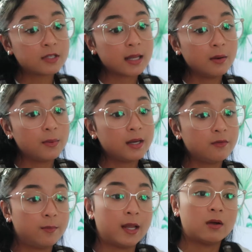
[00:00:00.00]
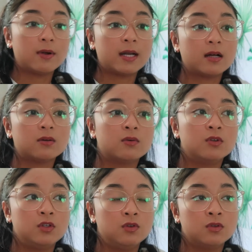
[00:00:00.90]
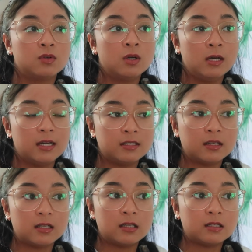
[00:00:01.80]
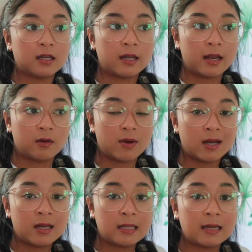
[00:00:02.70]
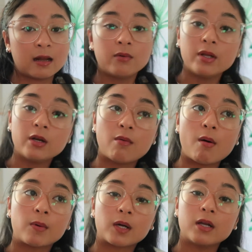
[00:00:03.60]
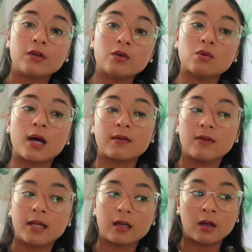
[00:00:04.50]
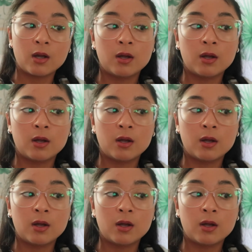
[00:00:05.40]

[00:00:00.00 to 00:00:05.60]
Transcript: I'm just kind of waiting for Michael right now until we start getting ready. And then I don't really know what we're going to do. I feel like